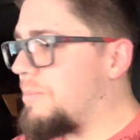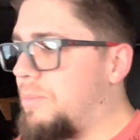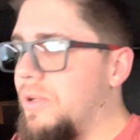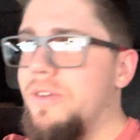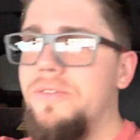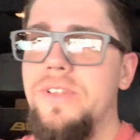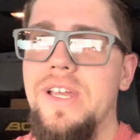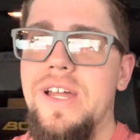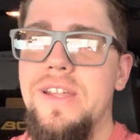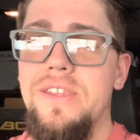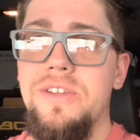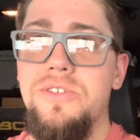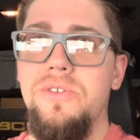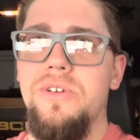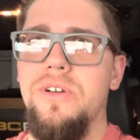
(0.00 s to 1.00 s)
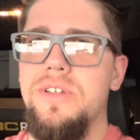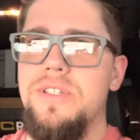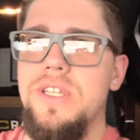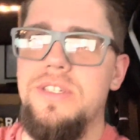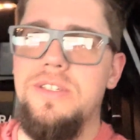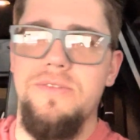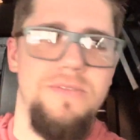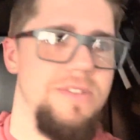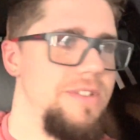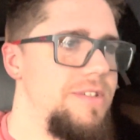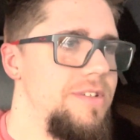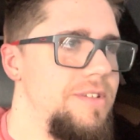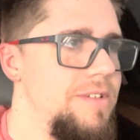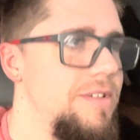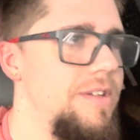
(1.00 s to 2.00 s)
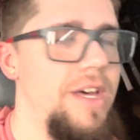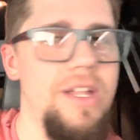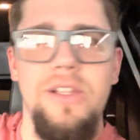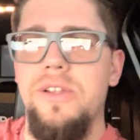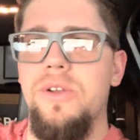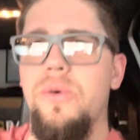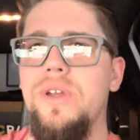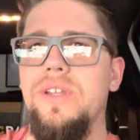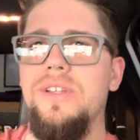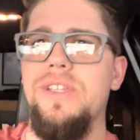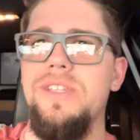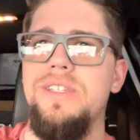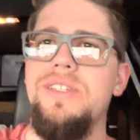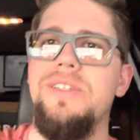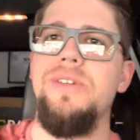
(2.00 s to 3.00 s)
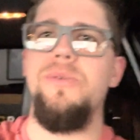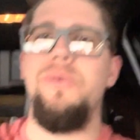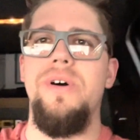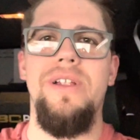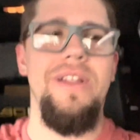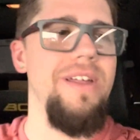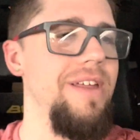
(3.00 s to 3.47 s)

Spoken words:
pull everything out of the trunk because that stuff is hell annoying to listen to while